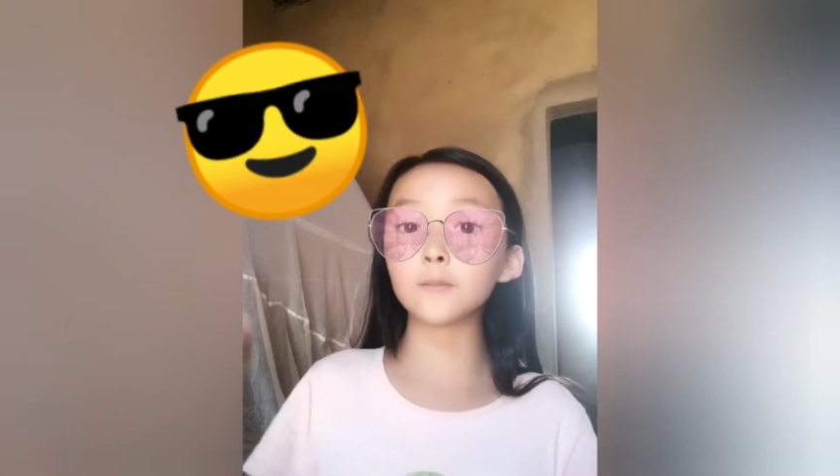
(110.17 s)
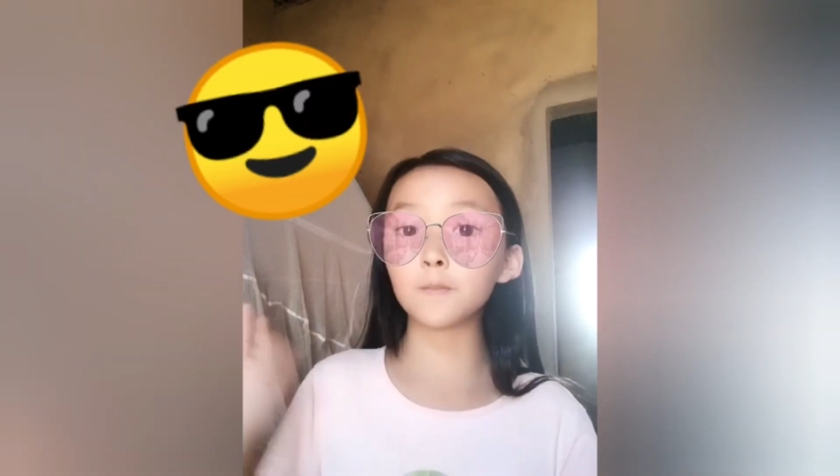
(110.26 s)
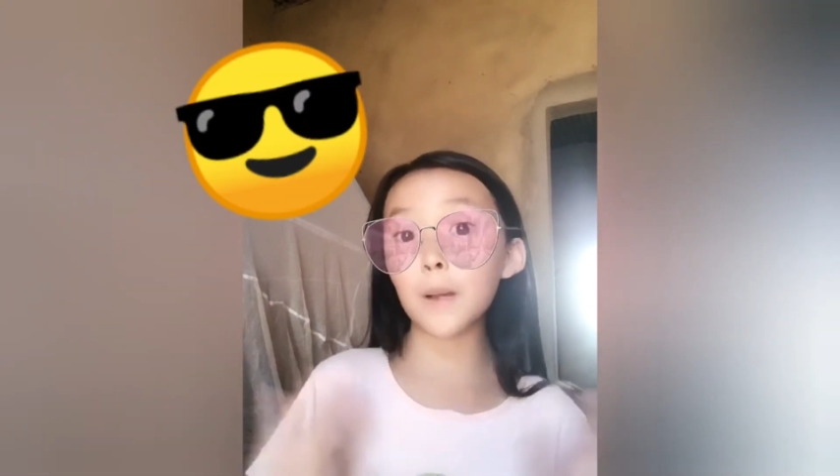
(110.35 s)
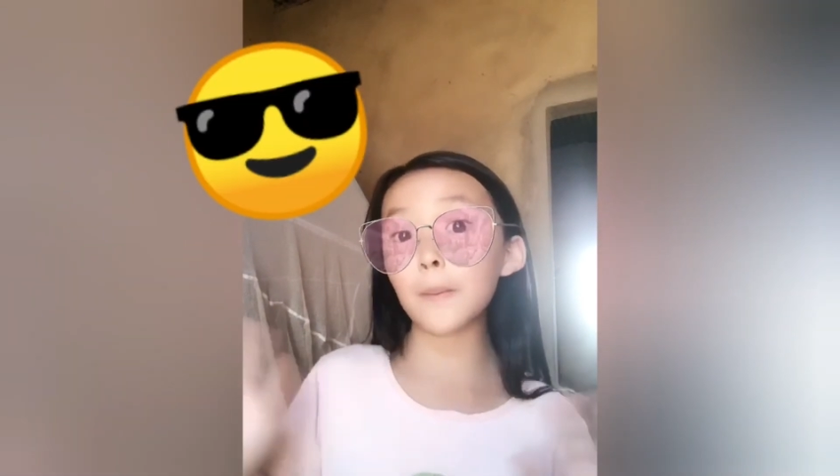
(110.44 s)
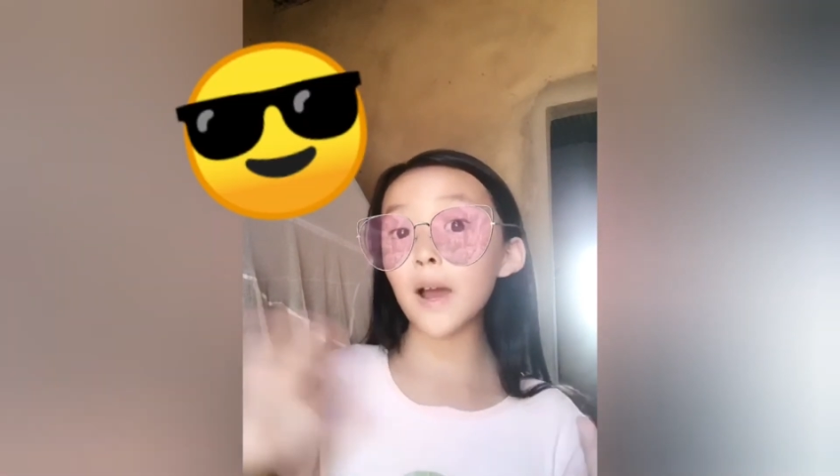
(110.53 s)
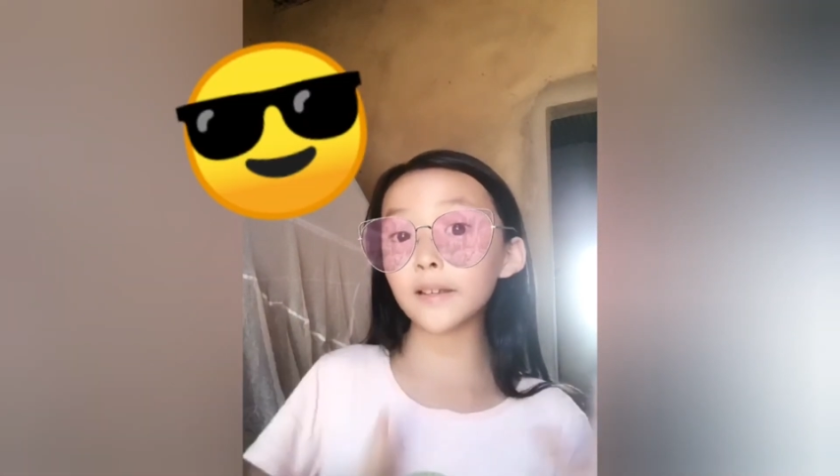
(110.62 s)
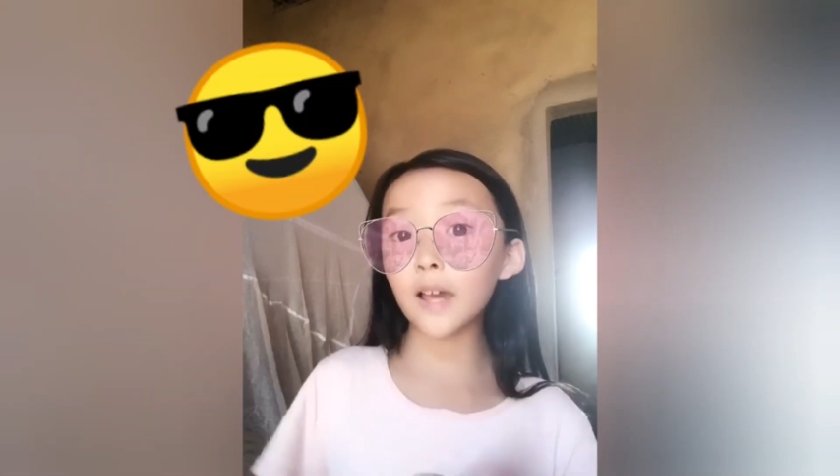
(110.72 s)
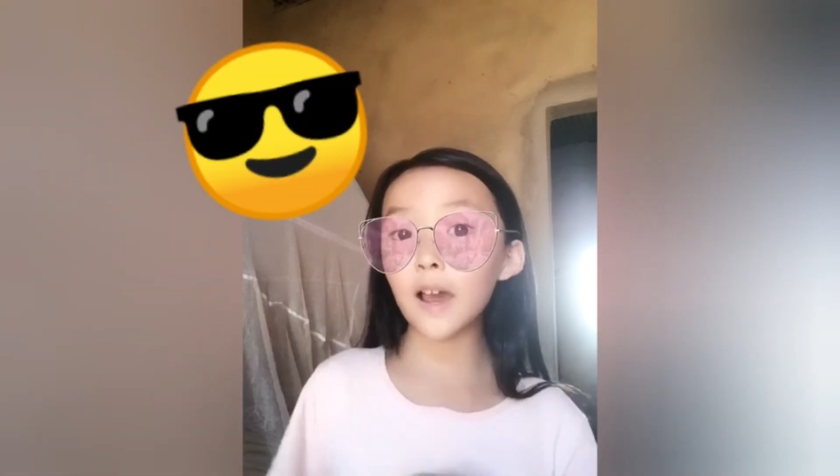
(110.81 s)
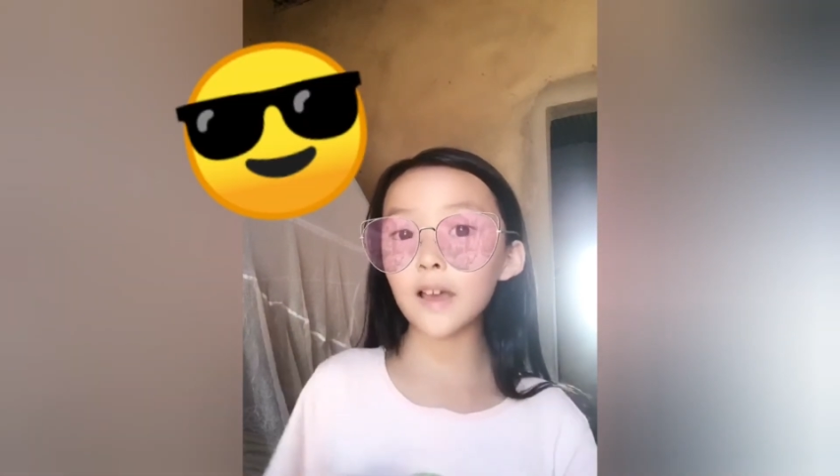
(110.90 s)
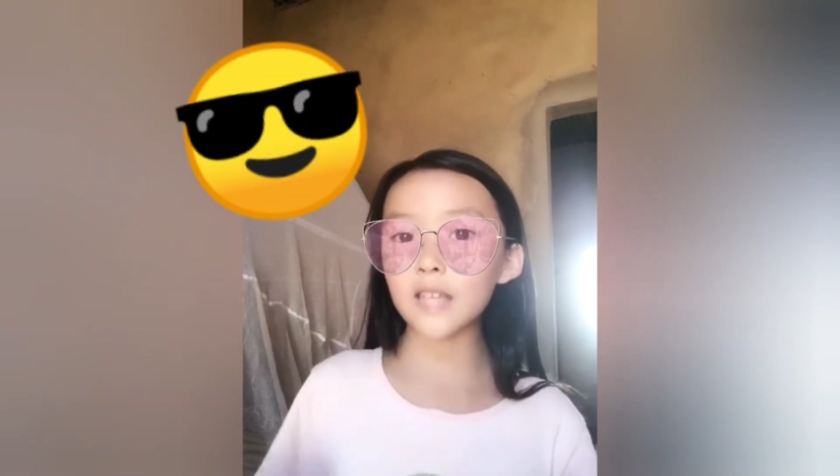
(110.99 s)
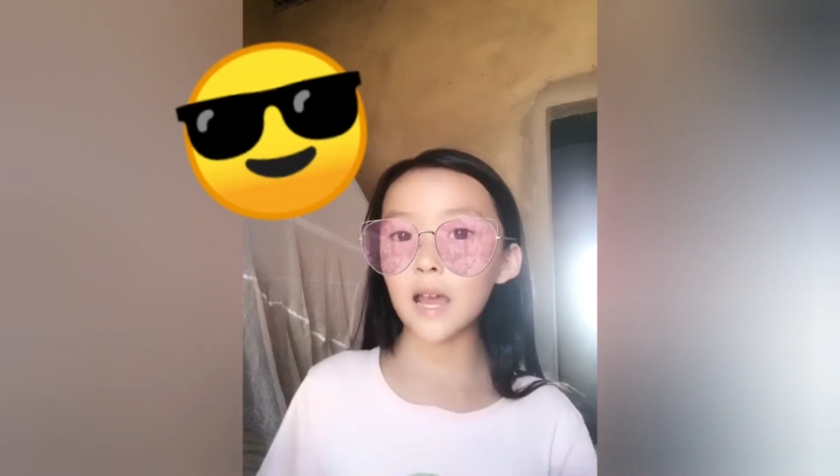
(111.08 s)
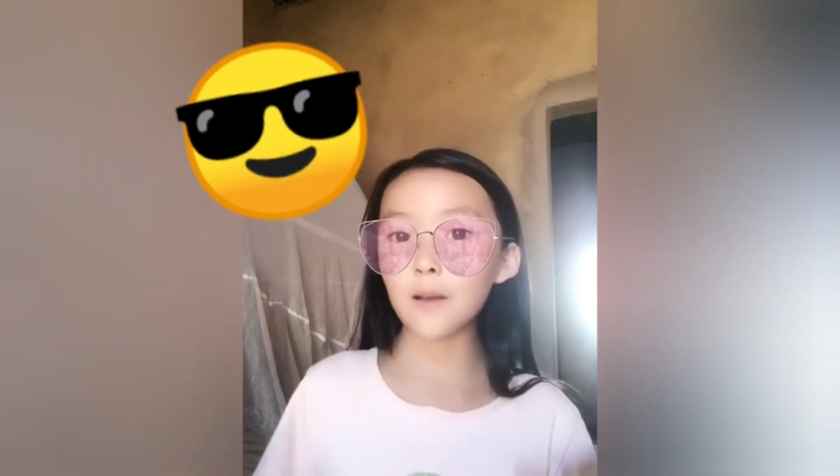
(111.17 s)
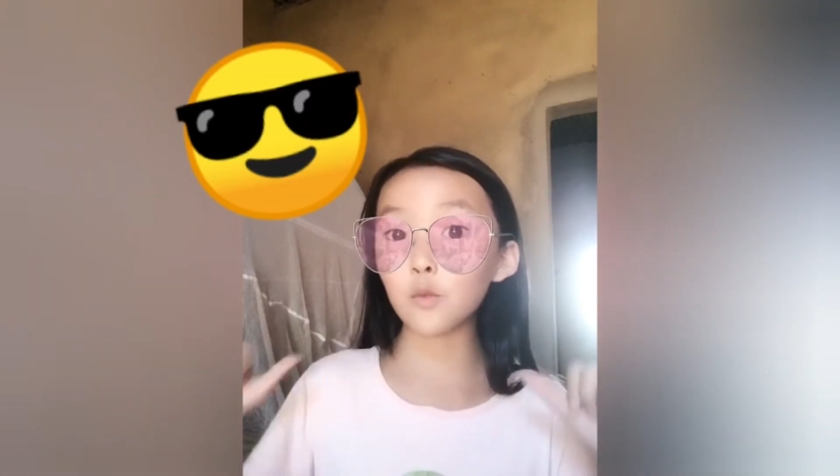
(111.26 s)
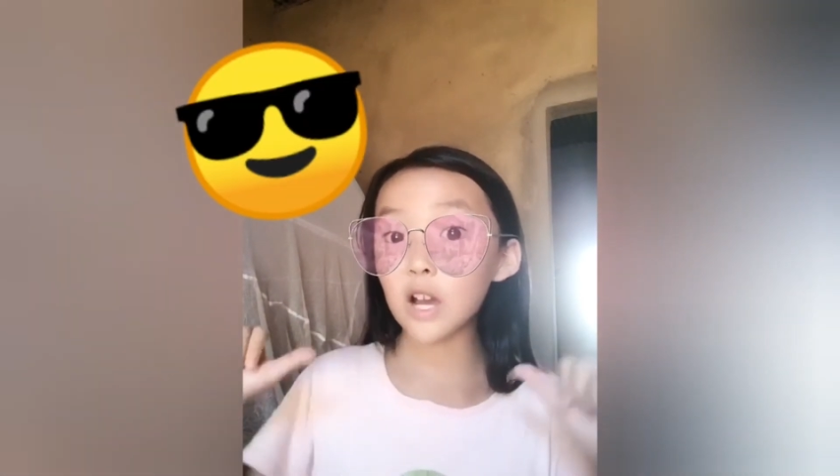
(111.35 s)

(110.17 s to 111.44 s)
Bye-bye, guys. I'm